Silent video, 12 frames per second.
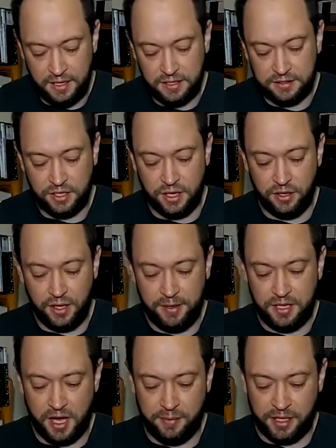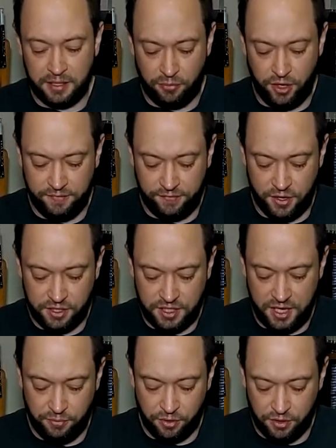So let me talk about the Marine first,
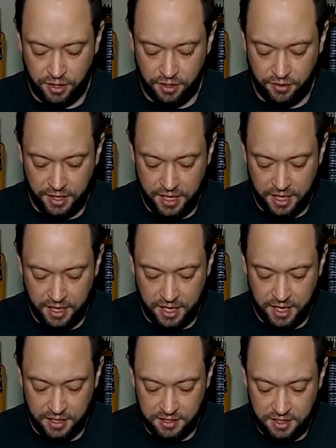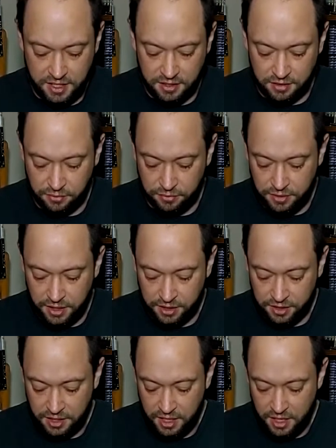then we're going to go ahead and deal
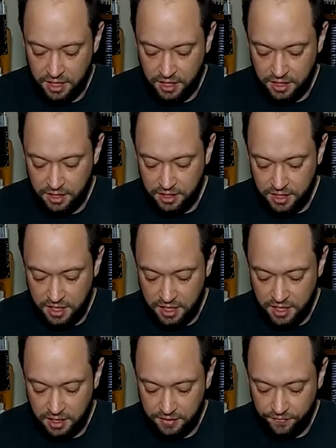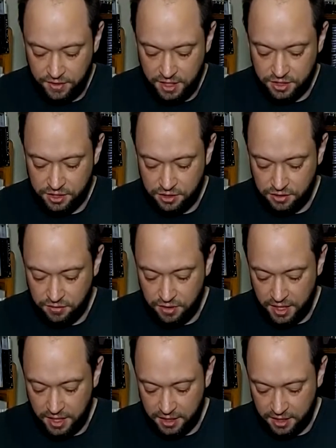with the issue
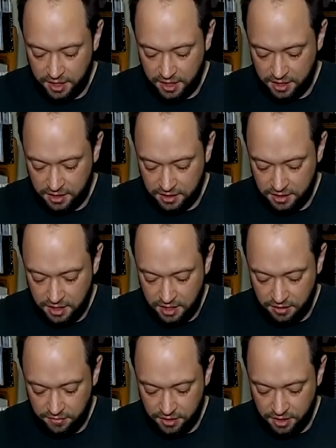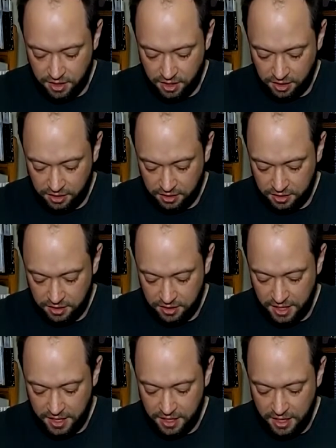at hand regarding
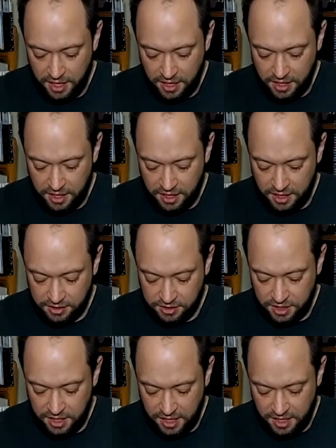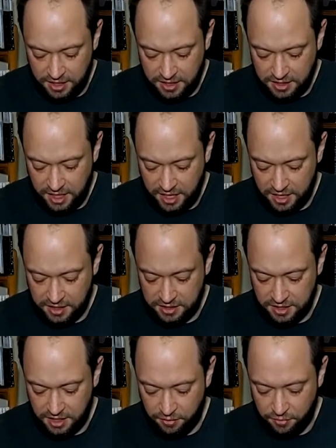that. So yeah, his hand
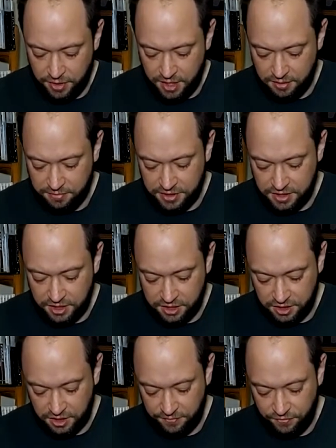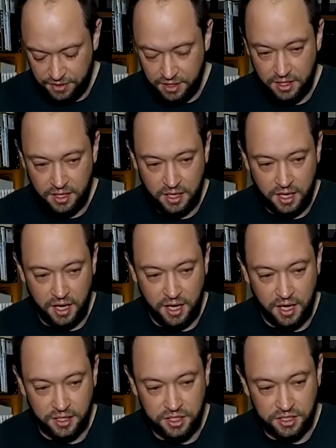is in a weird position,
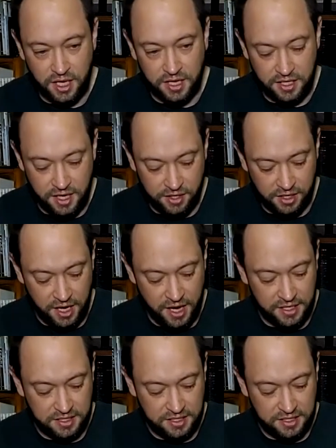just like the other guy.